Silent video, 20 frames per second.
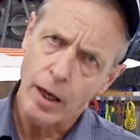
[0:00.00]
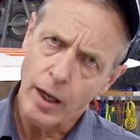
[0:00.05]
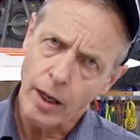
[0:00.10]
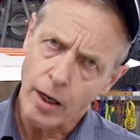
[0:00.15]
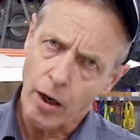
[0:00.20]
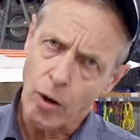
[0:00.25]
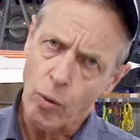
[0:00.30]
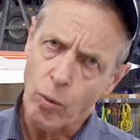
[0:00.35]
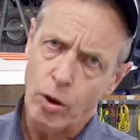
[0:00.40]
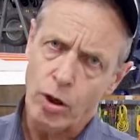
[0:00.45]

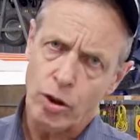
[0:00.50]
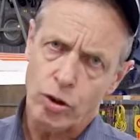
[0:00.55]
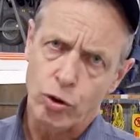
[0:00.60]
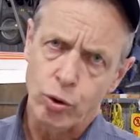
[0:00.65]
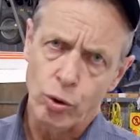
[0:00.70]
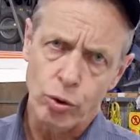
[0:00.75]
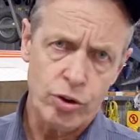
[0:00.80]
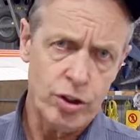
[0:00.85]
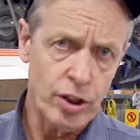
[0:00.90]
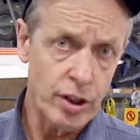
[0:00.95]
and I want to
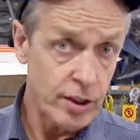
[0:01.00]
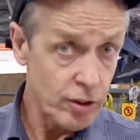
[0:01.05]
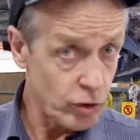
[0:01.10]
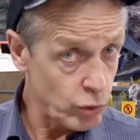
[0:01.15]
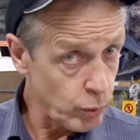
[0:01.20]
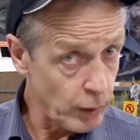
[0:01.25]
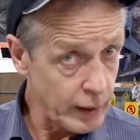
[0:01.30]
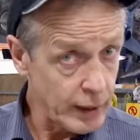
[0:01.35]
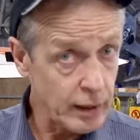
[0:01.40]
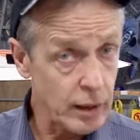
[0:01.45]
talk to you
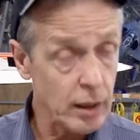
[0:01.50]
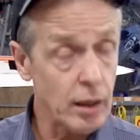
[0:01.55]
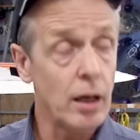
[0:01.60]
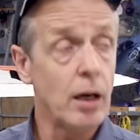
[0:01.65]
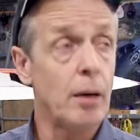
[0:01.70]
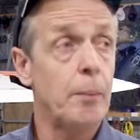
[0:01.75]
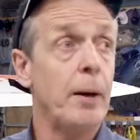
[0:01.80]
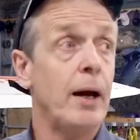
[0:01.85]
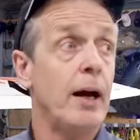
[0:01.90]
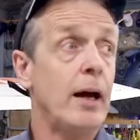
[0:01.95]
this week
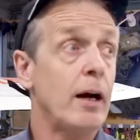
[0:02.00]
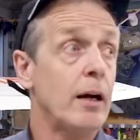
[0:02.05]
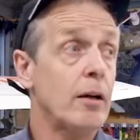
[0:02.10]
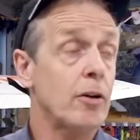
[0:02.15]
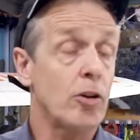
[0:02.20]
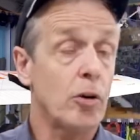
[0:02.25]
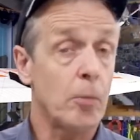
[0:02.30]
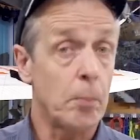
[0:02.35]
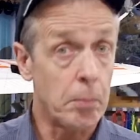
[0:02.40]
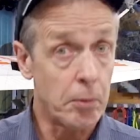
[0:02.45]
about
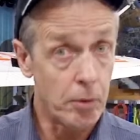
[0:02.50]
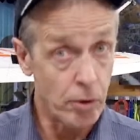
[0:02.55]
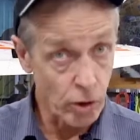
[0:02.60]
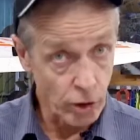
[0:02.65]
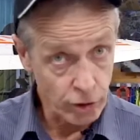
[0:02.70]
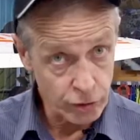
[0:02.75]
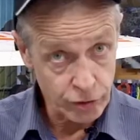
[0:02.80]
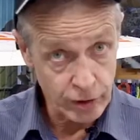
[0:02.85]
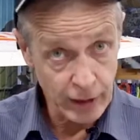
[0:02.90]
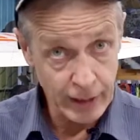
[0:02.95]

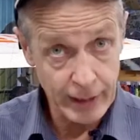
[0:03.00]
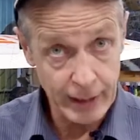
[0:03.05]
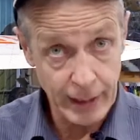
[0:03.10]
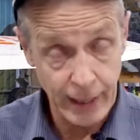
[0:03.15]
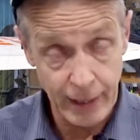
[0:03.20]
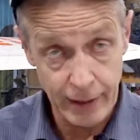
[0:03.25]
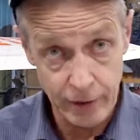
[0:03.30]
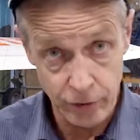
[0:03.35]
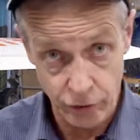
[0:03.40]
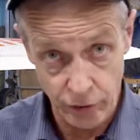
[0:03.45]
prostate
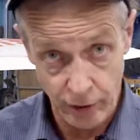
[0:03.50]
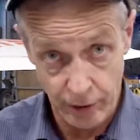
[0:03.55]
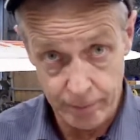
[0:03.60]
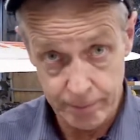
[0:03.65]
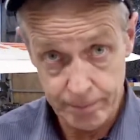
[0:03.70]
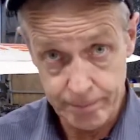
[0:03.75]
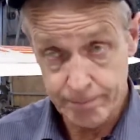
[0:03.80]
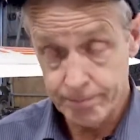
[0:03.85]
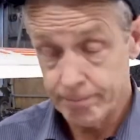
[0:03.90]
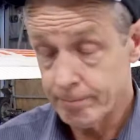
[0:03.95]
cancer.
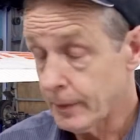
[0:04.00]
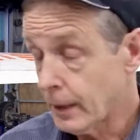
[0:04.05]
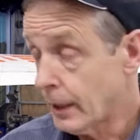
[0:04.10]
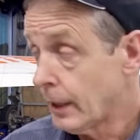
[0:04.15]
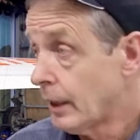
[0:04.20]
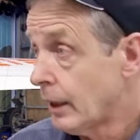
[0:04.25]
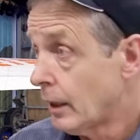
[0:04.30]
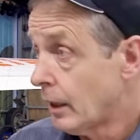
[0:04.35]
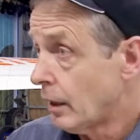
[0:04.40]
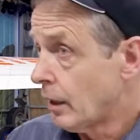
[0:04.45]

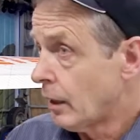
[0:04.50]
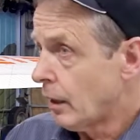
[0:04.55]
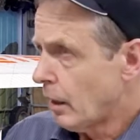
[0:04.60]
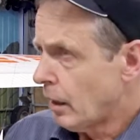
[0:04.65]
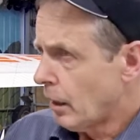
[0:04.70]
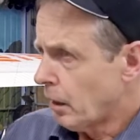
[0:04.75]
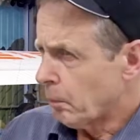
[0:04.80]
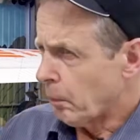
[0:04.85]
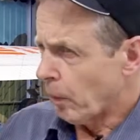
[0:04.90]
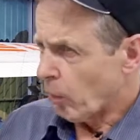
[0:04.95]

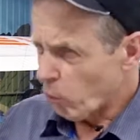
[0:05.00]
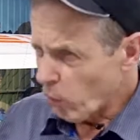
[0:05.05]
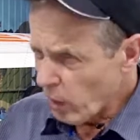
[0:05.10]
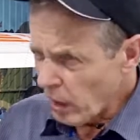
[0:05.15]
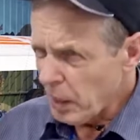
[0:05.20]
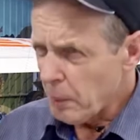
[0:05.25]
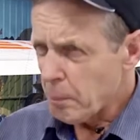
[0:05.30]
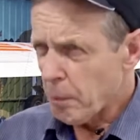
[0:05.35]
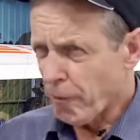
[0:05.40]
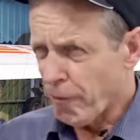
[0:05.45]
But
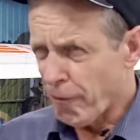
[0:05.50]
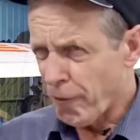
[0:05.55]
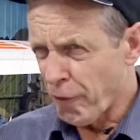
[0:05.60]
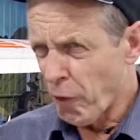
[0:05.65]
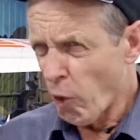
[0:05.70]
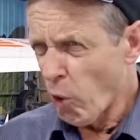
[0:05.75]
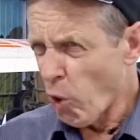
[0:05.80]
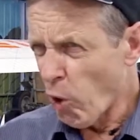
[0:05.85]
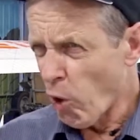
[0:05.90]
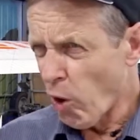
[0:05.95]
really
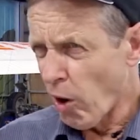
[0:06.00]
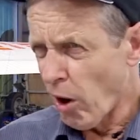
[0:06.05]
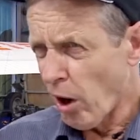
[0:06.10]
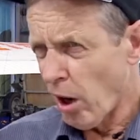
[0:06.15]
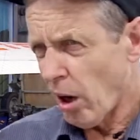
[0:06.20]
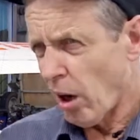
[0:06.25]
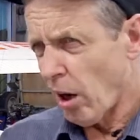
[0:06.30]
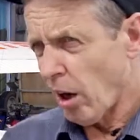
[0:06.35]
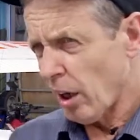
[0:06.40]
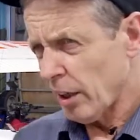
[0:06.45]

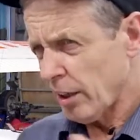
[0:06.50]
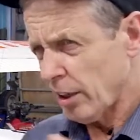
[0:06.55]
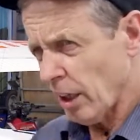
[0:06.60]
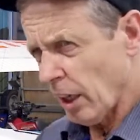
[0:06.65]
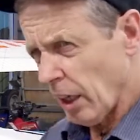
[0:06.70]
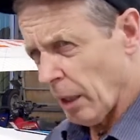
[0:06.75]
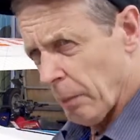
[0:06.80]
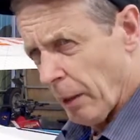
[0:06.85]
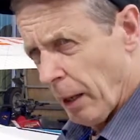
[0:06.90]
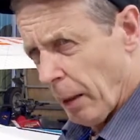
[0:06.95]
before I
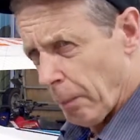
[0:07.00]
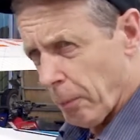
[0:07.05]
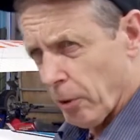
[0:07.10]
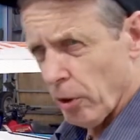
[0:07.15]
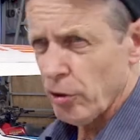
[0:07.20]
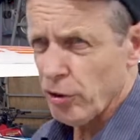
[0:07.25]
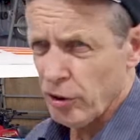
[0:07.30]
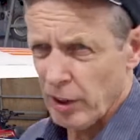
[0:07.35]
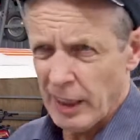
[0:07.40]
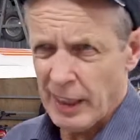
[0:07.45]
tell you about
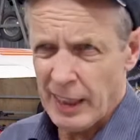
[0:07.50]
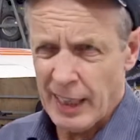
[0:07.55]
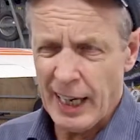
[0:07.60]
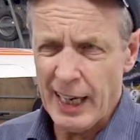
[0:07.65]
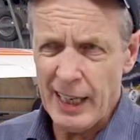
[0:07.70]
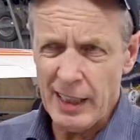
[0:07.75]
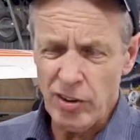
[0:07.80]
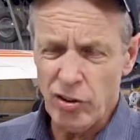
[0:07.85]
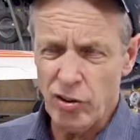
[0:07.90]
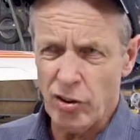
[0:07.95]
prostate
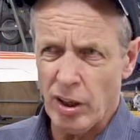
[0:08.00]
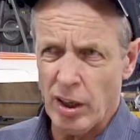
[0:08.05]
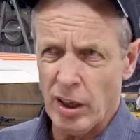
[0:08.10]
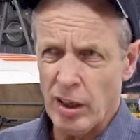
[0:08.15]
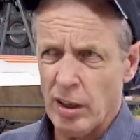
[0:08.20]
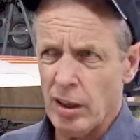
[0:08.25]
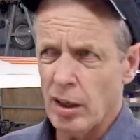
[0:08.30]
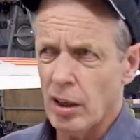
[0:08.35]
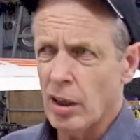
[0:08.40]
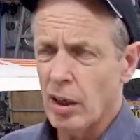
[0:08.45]

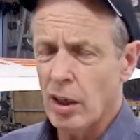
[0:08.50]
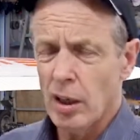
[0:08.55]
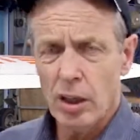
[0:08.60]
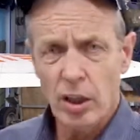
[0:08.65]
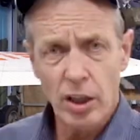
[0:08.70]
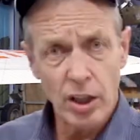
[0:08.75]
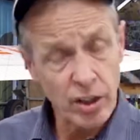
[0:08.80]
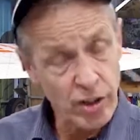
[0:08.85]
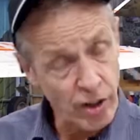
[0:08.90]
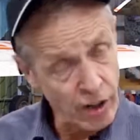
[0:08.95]
cancer,
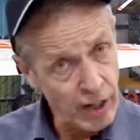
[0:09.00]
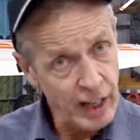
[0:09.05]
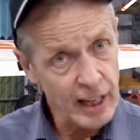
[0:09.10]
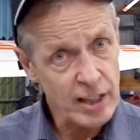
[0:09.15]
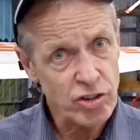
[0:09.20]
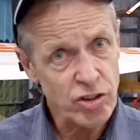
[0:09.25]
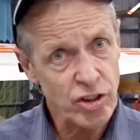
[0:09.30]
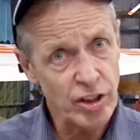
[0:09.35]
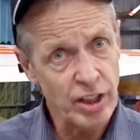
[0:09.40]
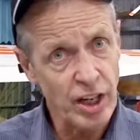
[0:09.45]
you've got to
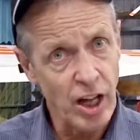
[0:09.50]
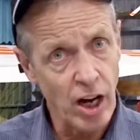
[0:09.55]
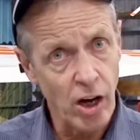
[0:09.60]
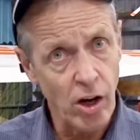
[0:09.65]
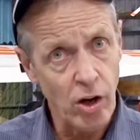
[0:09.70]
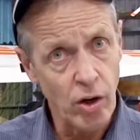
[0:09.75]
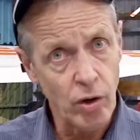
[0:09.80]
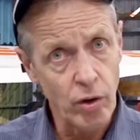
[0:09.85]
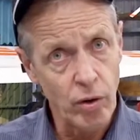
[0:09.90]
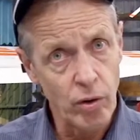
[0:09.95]
actually
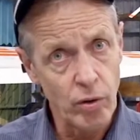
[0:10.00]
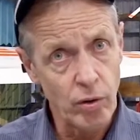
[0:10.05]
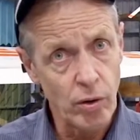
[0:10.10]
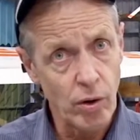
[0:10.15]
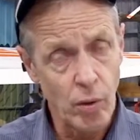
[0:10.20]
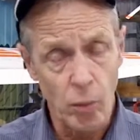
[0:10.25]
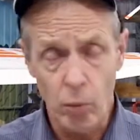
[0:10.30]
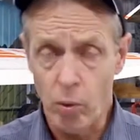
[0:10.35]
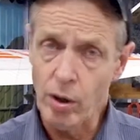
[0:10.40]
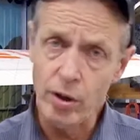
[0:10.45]
know
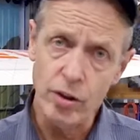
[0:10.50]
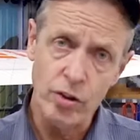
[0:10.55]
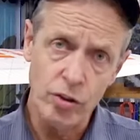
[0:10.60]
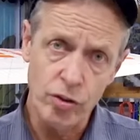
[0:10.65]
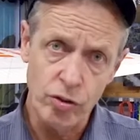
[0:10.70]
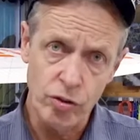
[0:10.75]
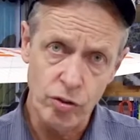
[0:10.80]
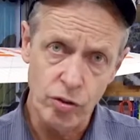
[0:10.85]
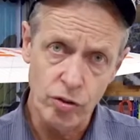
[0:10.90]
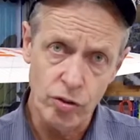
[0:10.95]
what
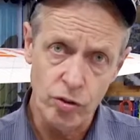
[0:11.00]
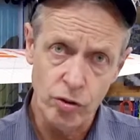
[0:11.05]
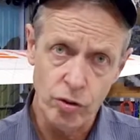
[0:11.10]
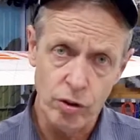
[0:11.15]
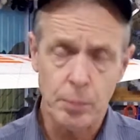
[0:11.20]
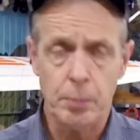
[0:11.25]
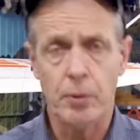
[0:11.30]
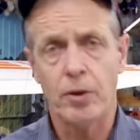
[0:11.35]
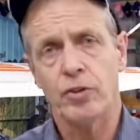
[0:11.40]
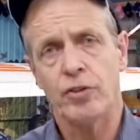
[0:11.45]
is
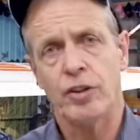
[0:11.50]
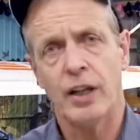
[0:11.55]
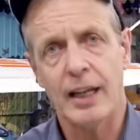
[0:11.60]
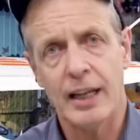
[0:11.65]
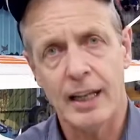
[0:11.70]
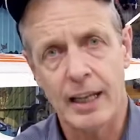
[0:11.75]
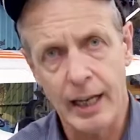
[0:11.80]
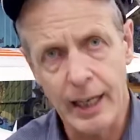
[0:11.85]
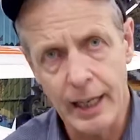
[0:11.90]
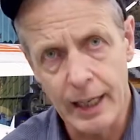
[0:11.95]
the
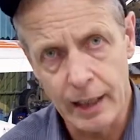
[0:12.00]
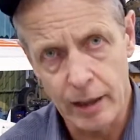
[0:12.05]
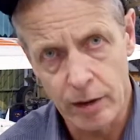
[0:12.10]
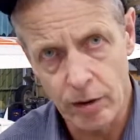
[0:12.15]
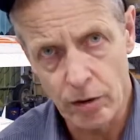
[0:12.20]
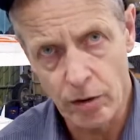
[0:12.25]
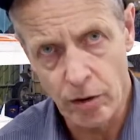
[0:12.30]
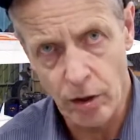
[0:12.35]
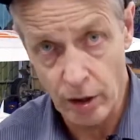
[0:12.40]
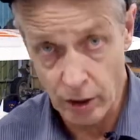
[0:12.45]
prostate gland.
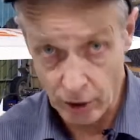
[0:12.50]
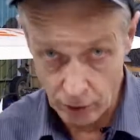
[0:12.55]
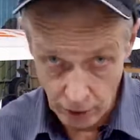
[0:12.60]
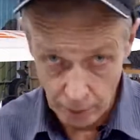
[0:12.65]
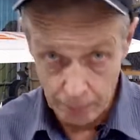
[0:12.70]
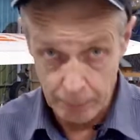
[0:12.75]
Like a lot